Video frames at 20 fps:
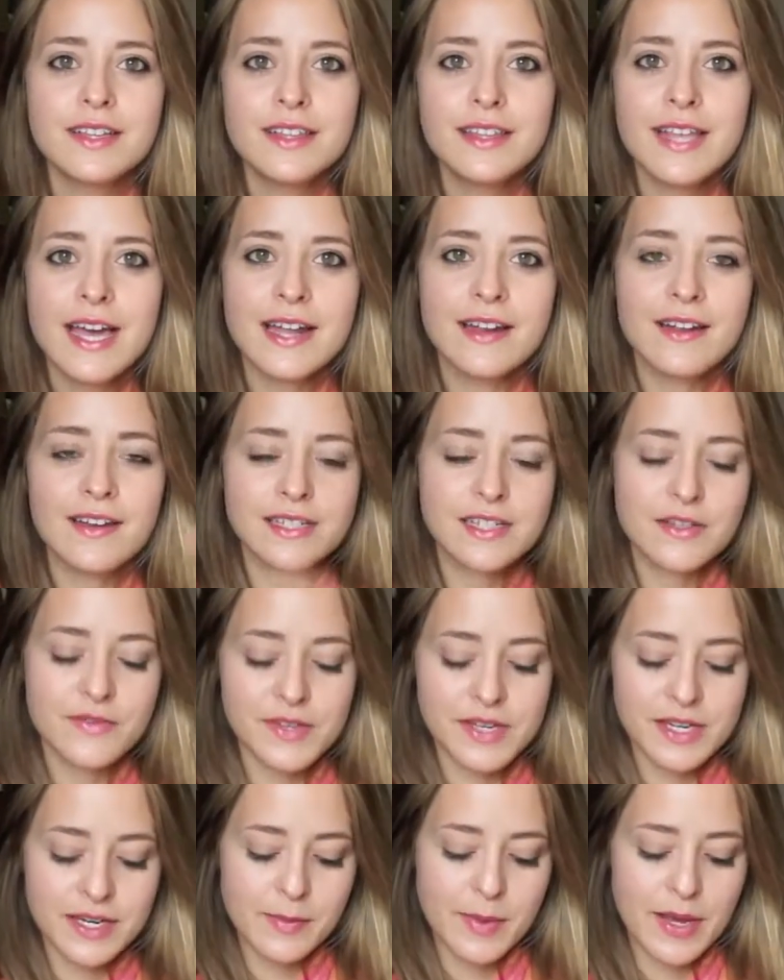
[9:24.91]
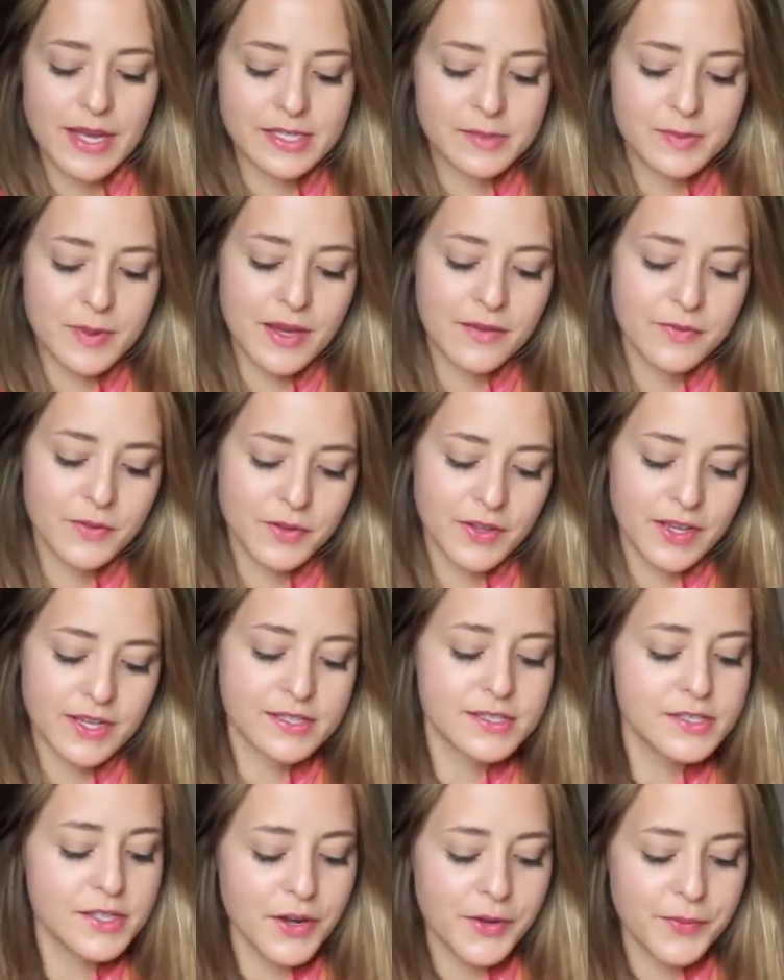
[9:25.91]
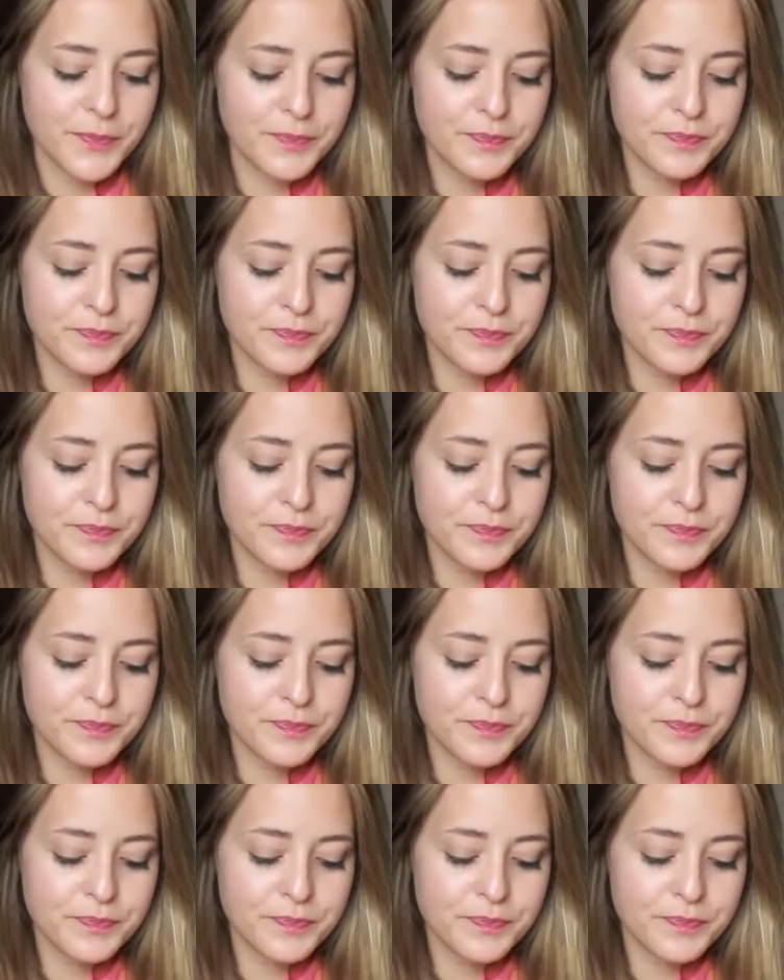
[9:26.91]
then I definitely need my SPF on there. So